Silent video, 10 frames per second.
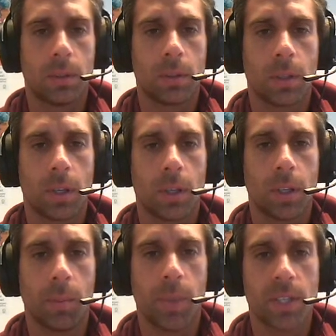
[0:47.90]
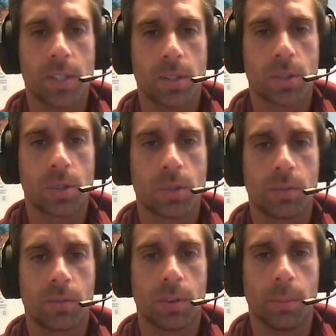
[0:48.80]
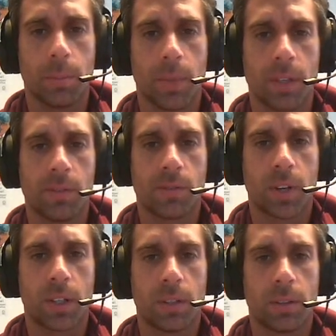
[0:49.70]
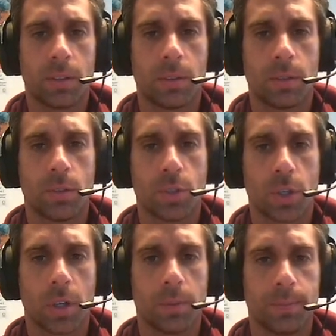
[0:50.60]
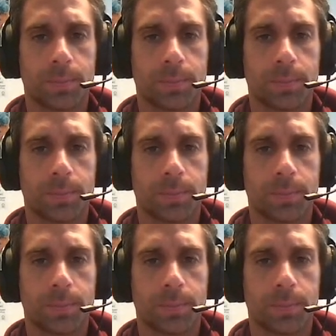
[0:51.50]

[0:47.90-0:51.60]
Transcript: got a message from my friend John.